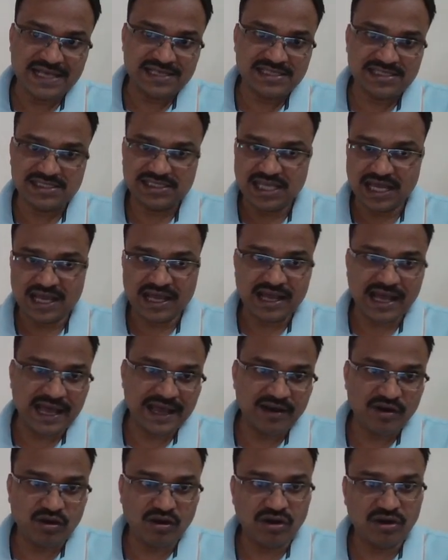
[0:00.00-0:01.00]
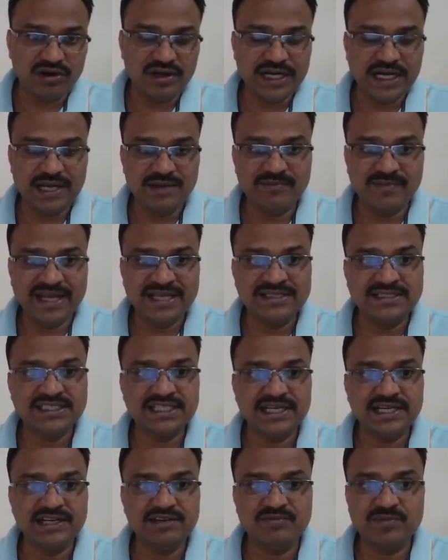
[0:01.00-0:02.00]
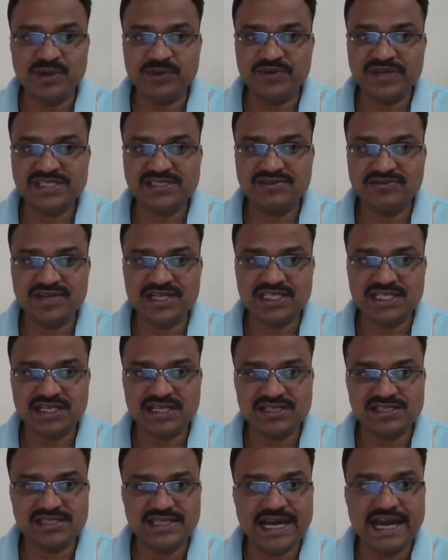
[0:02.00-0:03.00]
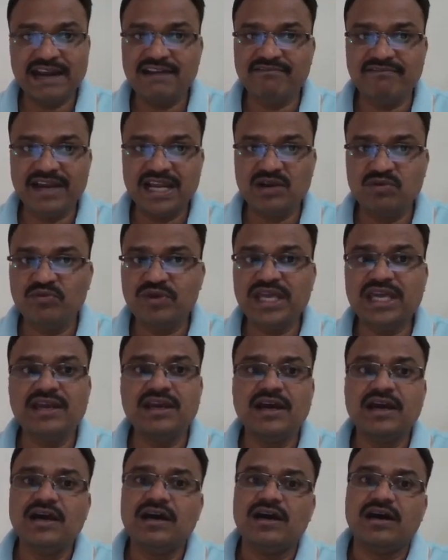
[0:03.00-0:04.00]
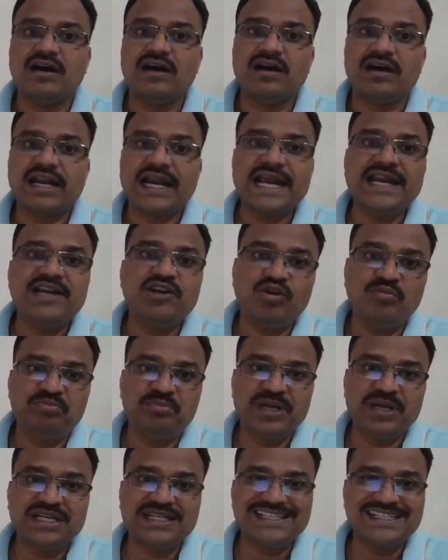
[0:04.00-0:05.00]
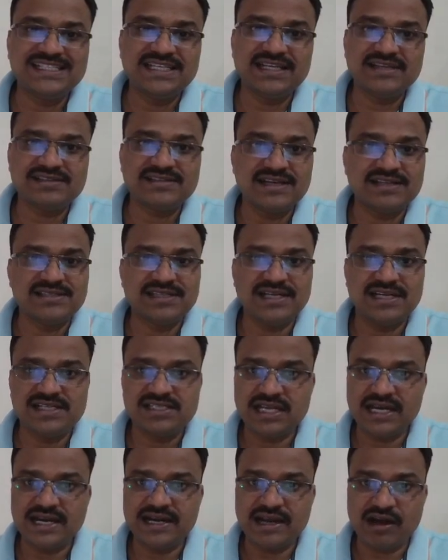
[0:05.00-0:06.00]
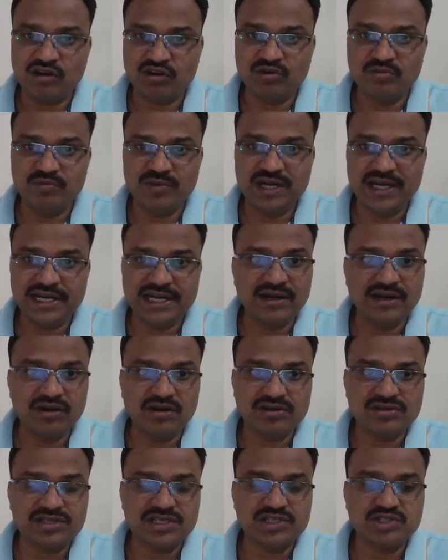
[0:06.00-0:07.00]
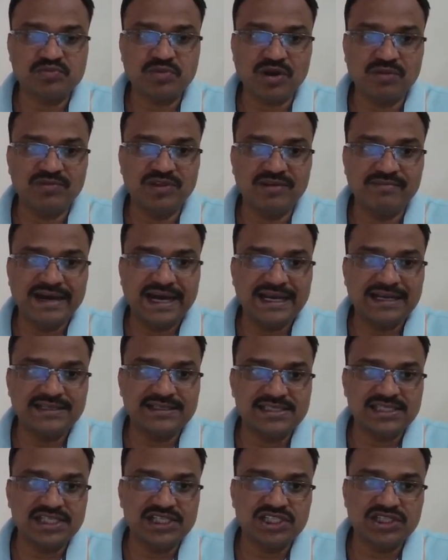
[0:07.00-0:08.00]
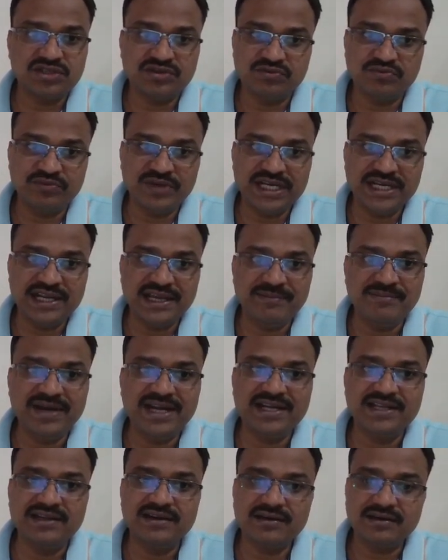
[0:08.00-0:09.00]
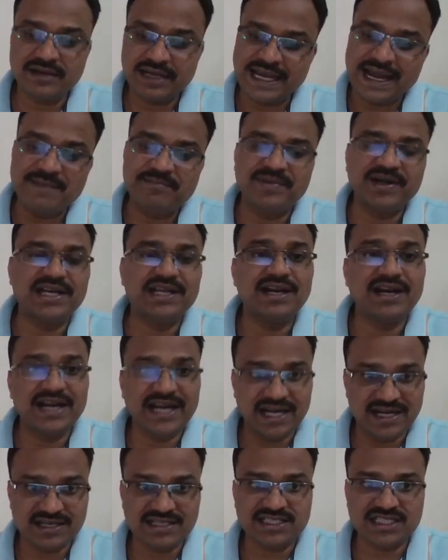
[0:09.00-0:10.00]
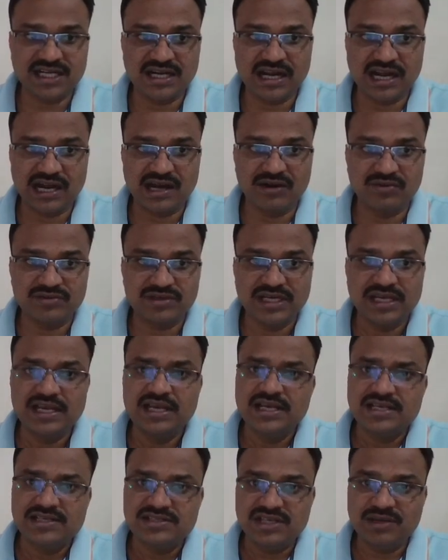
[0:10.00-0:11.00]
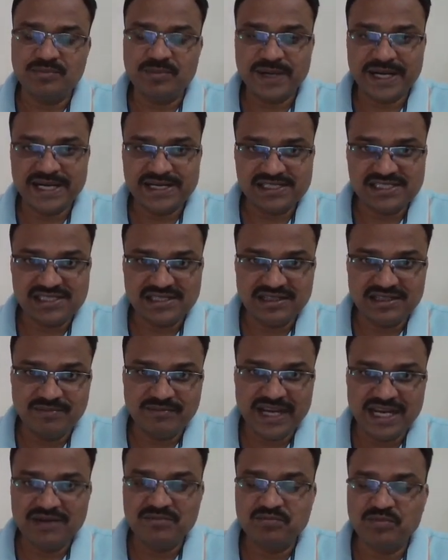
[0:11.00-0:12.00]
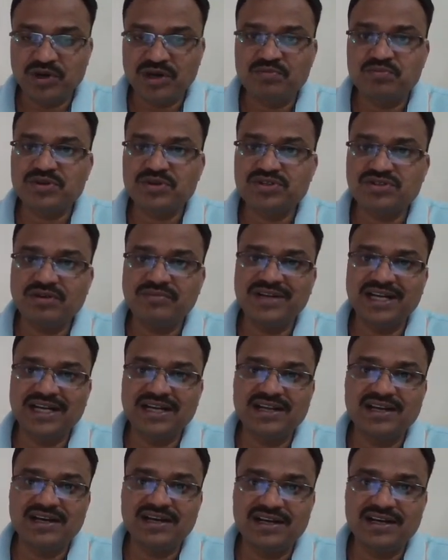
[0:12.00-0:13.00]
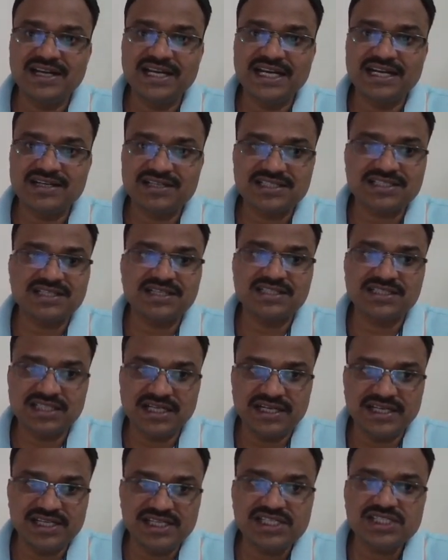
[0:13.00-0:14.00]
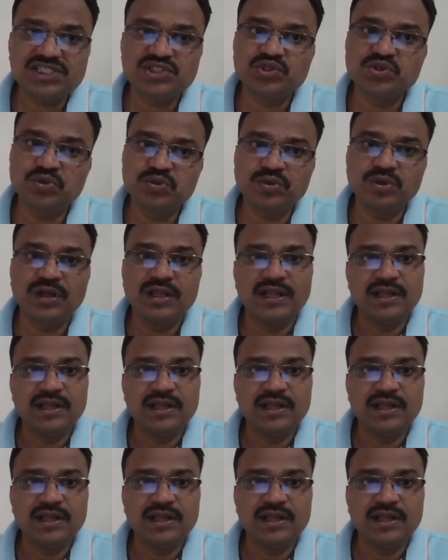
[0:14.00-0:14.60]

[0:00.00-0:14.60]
as uh, i have already mentioned in previous questions then when we uh, write off fictitious assets and accumulated losses from the balance sheet we debit the capital reduction account see friends the main purpose of internal reconstruction is to